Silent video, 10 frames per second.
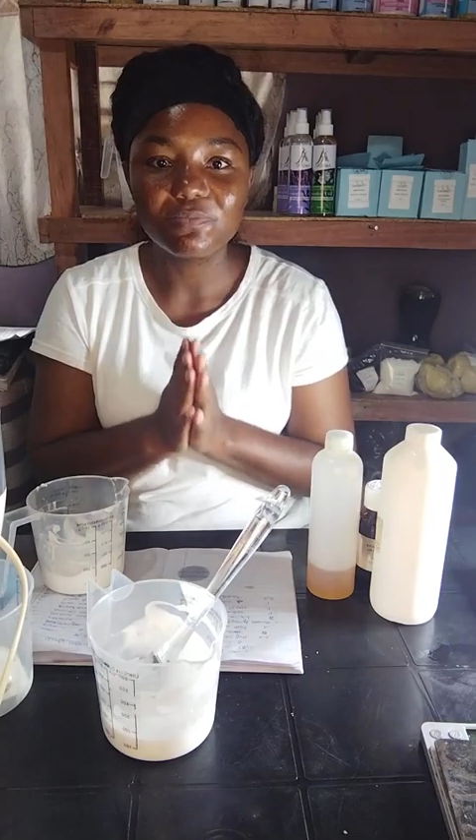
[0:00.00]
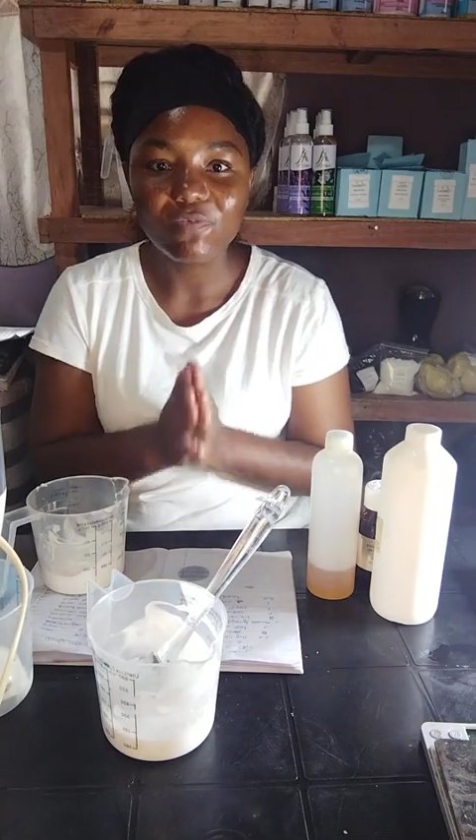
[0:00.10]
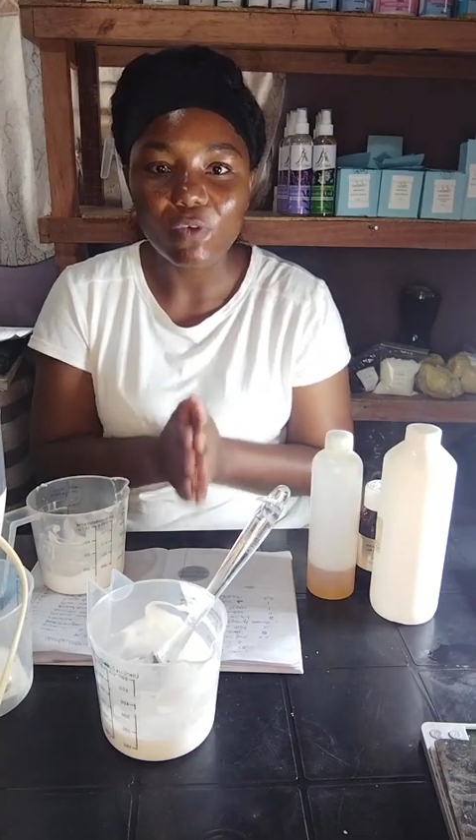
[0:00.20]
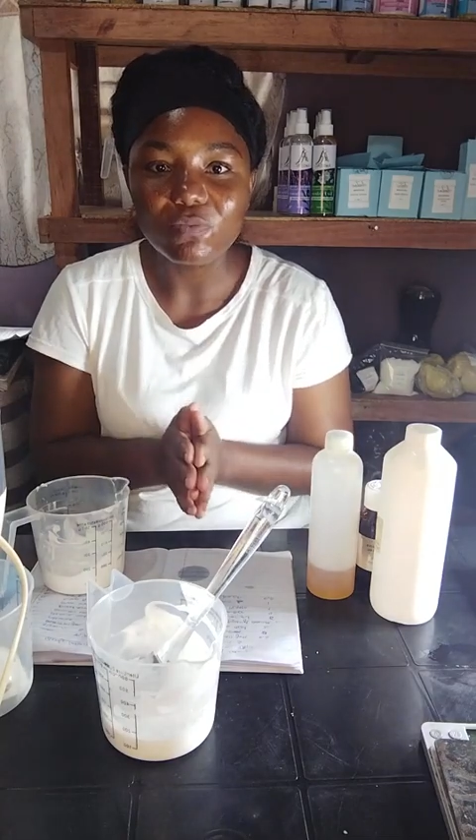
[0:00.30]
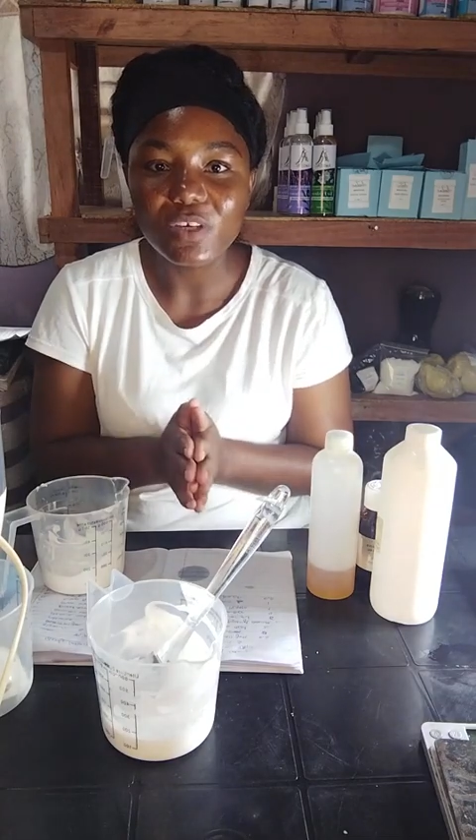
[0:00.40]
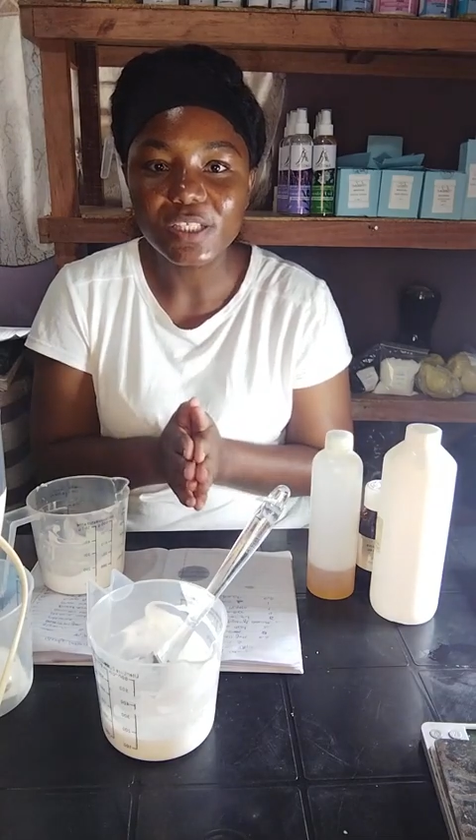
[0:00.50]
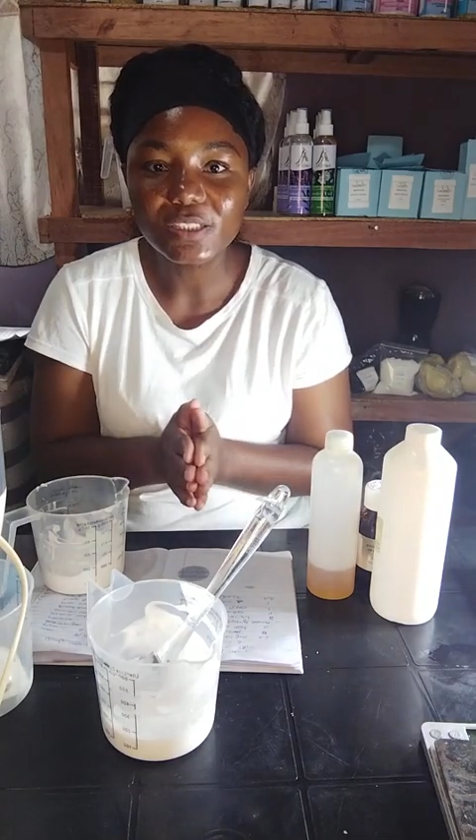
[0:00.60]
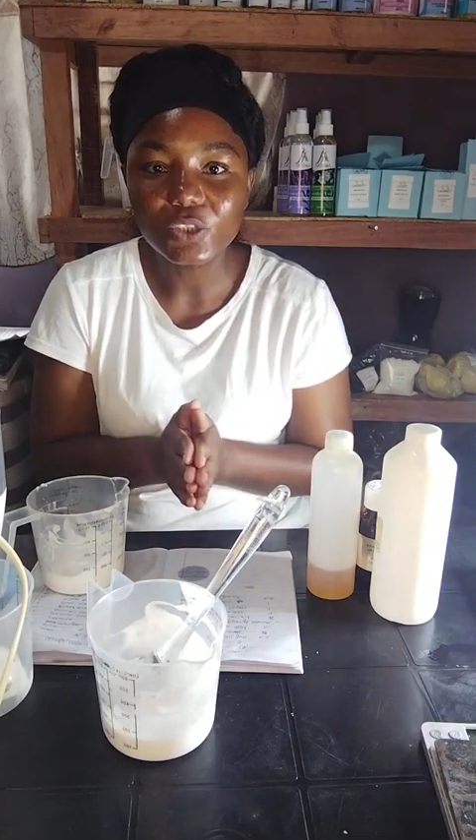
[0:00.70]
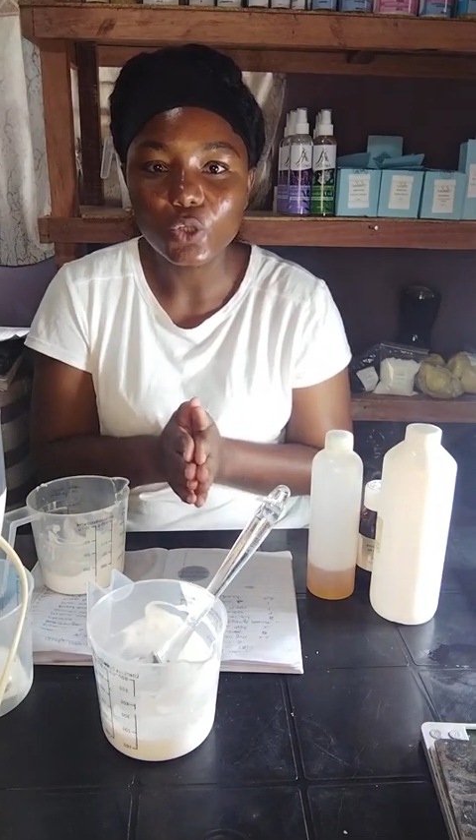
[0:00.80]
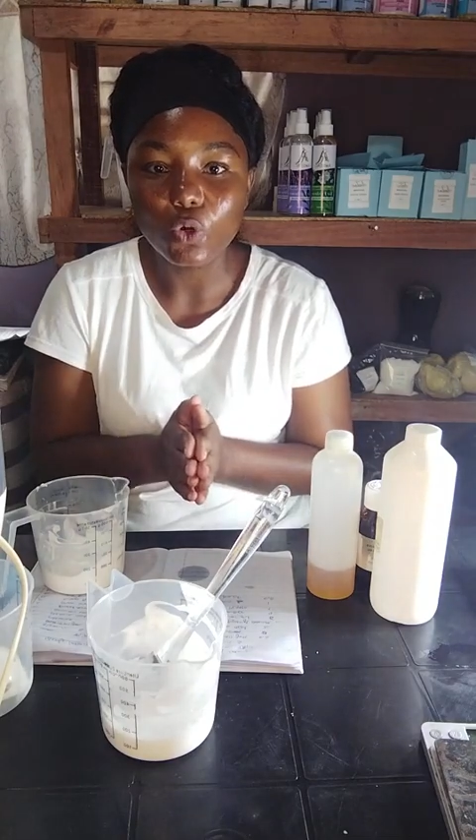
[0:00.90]
formulate
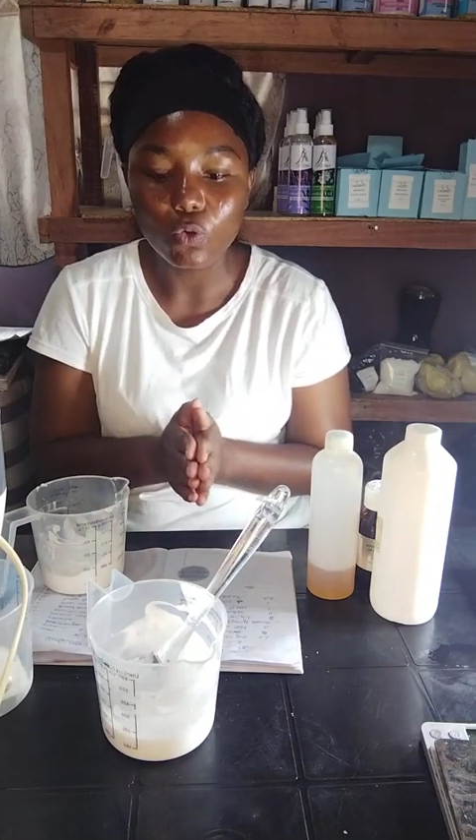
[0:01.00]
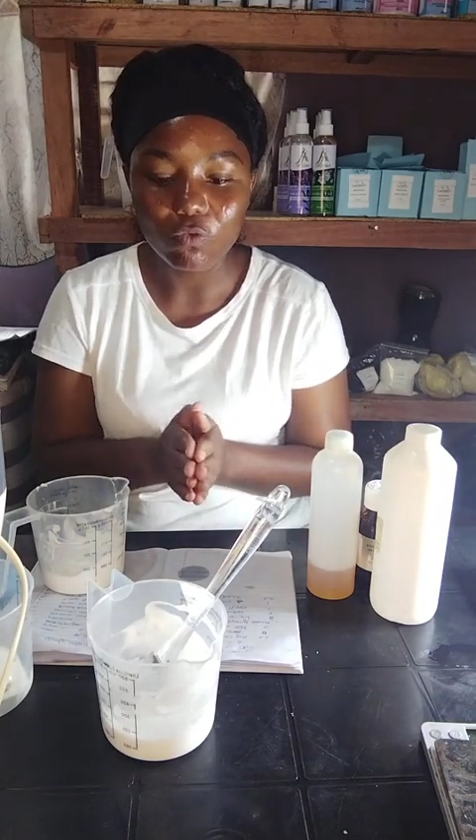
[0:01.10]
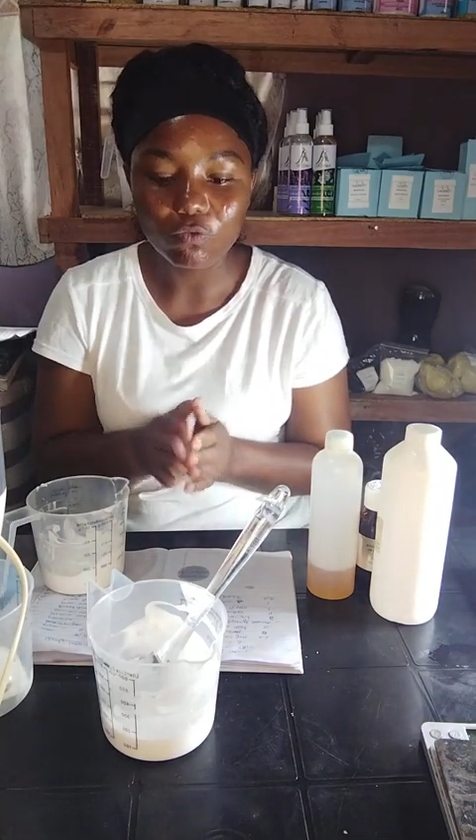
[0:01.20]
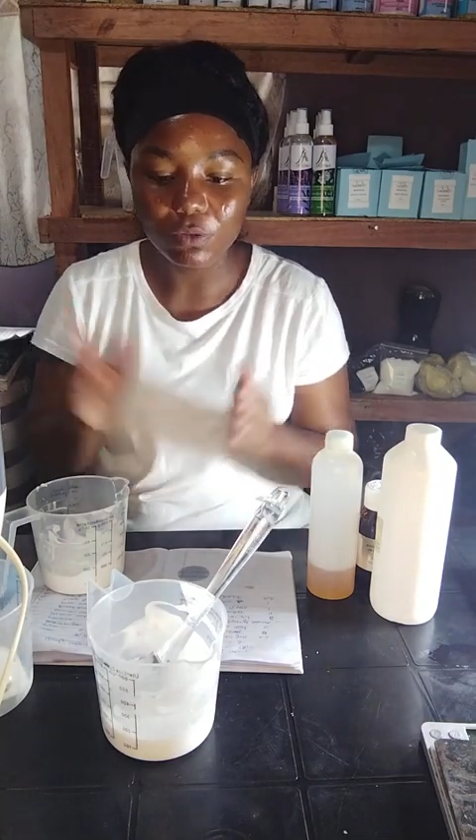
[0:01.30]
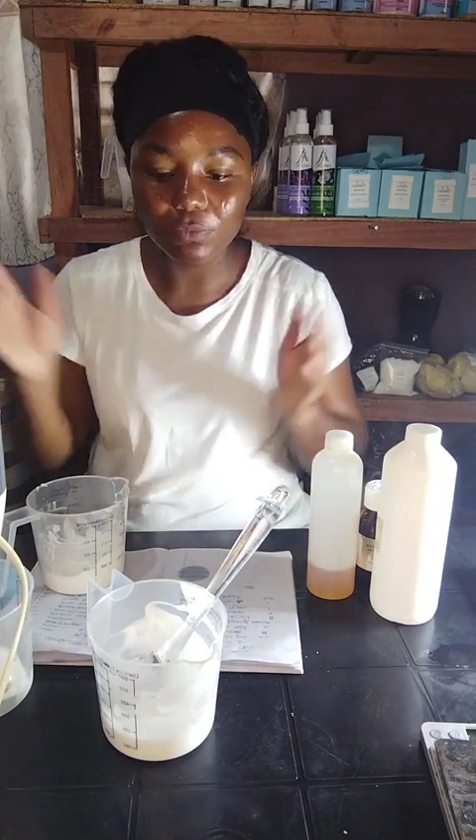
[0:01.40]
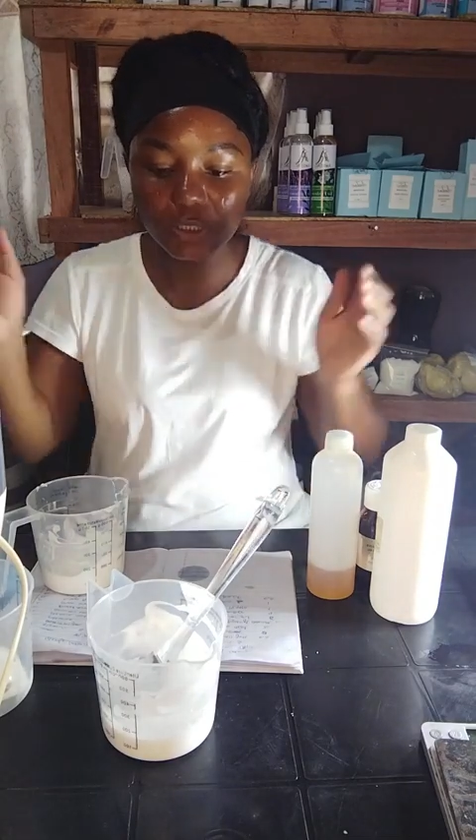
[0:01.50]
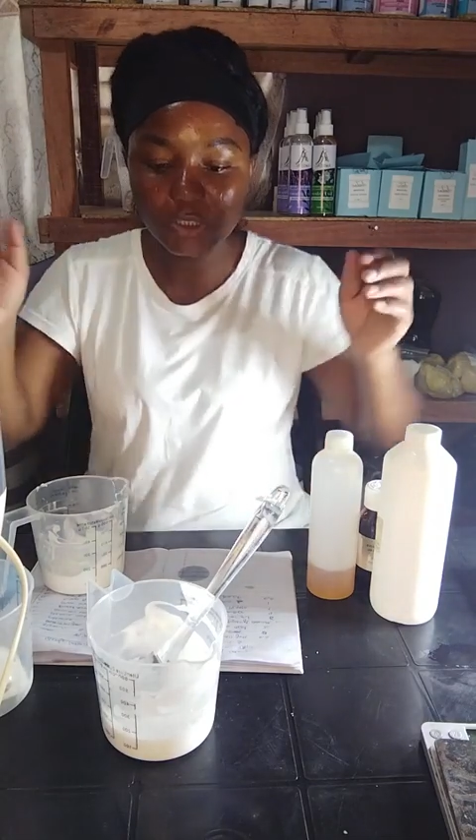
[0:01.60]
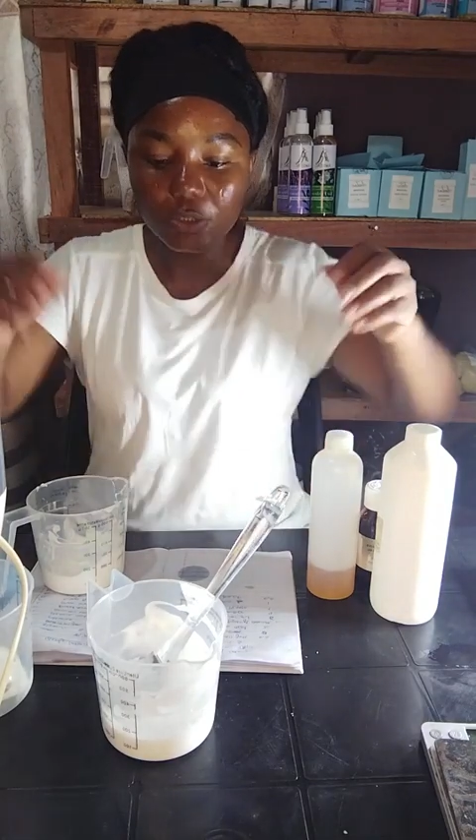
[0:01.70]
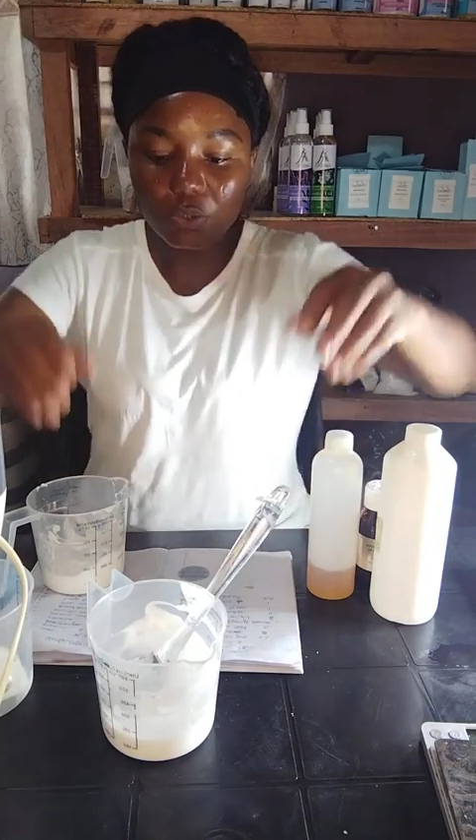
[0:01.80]
your own formulation.